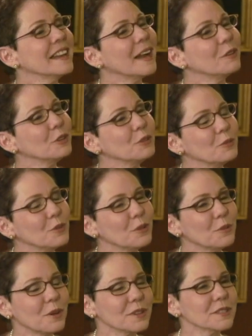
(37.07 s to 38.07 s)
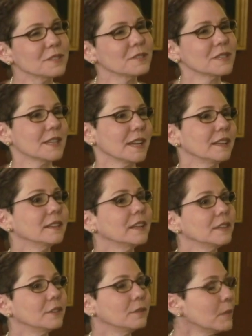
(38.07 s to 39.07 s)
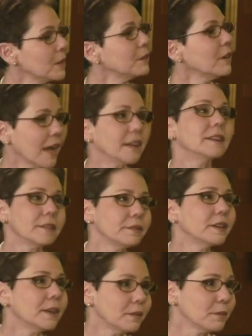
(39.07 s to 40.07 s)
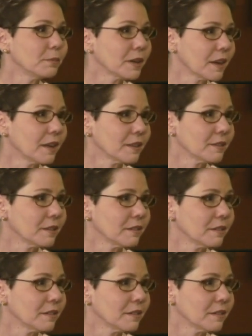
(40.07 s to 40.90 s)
Now, you also say that your mother had an affair with Picasso.